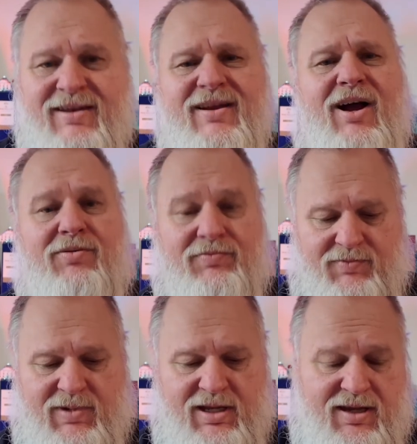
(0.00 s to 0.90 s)
Now,
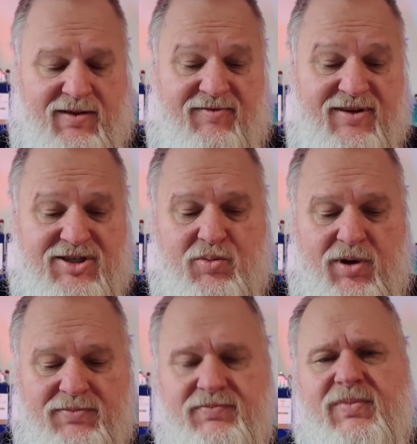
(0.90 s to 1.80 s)
this
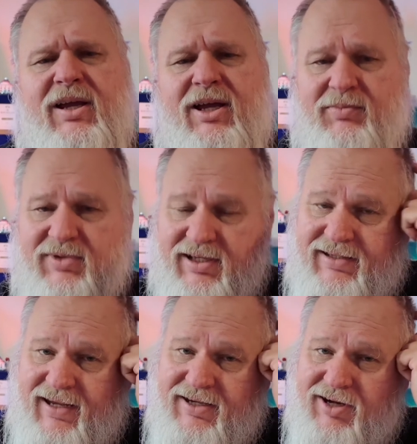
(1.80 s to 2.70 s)
one, the
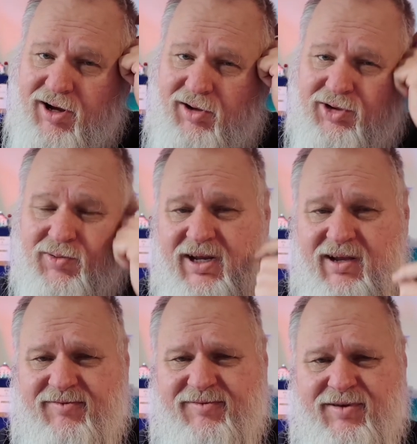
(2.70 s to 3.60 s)
10-year-old, when
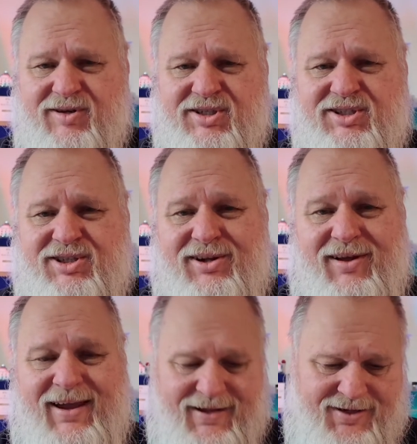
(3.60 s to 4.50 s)
I first
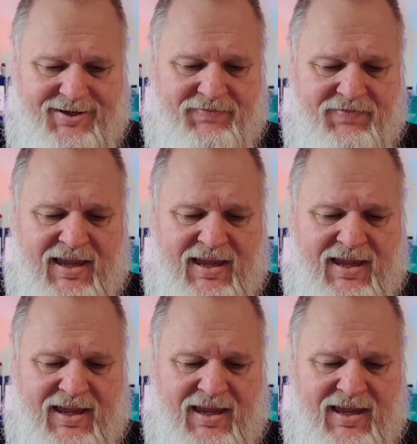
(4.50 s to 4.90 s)
tried it,